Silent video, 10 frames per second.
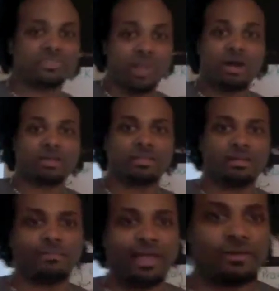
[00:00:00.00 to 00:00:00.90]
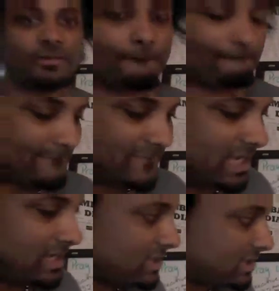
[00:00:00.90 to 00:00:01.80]
talked about
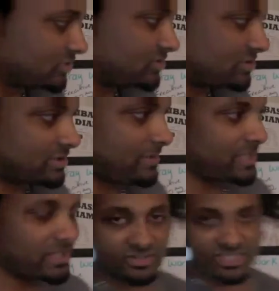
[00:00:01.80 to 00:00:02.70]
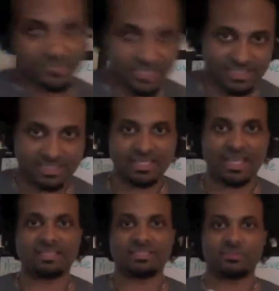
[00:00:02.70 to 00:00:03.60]
completing your steps to
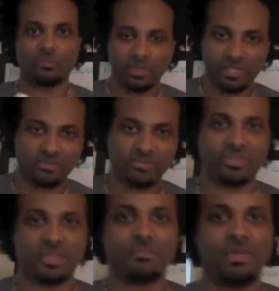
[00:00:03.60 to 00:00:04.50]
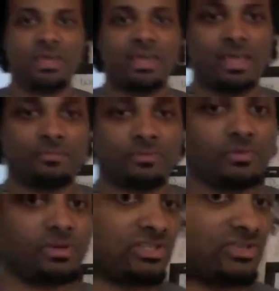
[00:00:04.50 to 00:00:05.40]
success, working through them, and promoting to